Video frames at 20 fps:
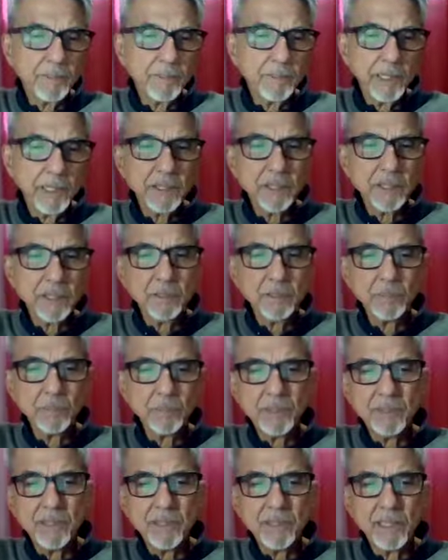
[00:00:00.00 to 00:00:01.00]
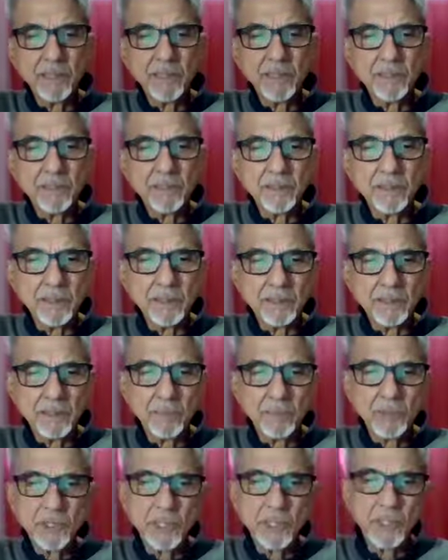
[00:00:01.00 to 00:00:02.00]
Krishna presents the
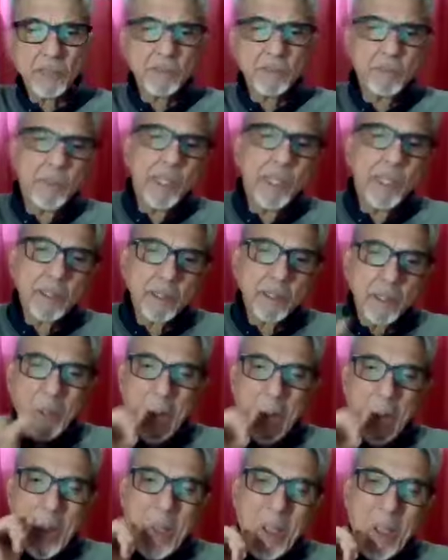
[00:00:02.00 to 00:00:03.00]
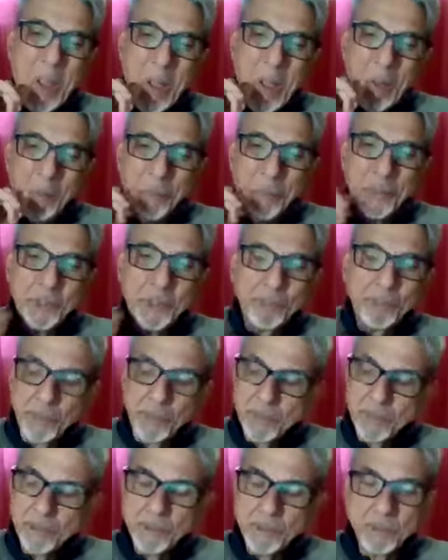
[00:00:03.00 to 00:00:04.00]
subject matter
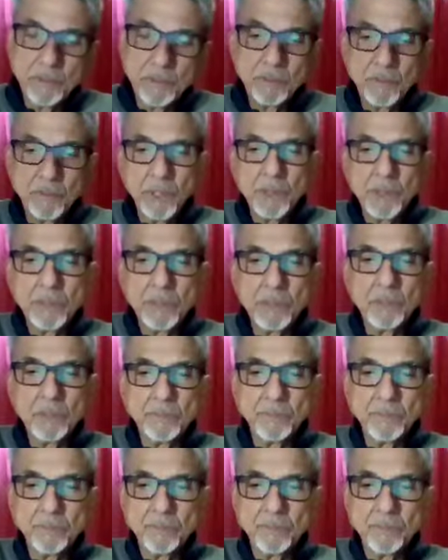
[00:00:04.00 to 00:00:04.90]
briefly in this verse